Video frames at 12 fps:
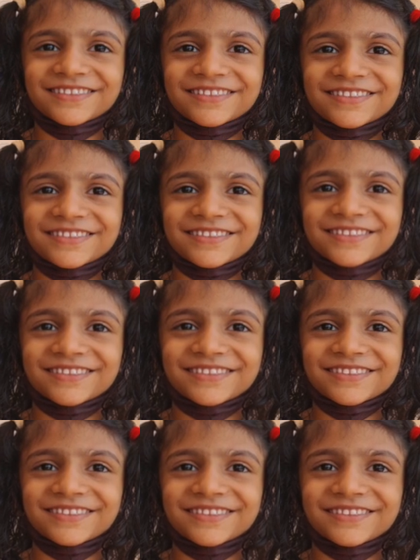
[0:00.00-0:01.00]

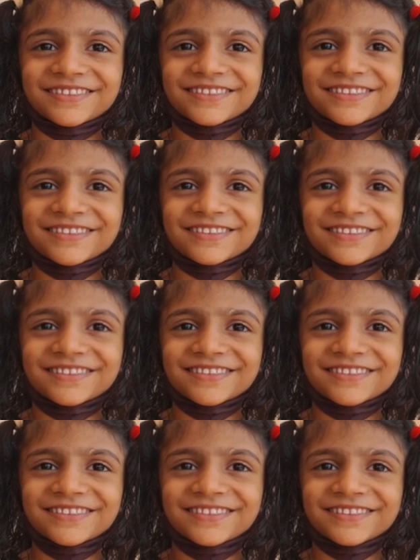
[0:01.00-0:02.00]

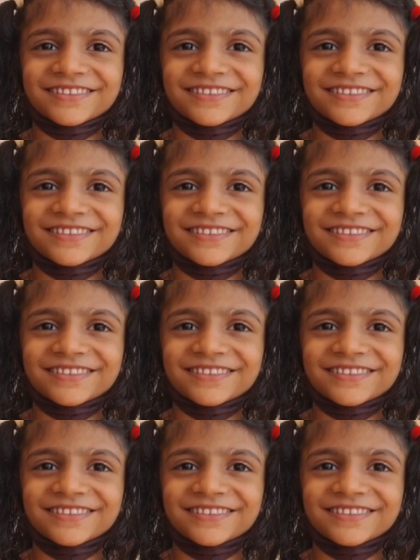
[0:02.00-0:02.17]
Nobody speaks.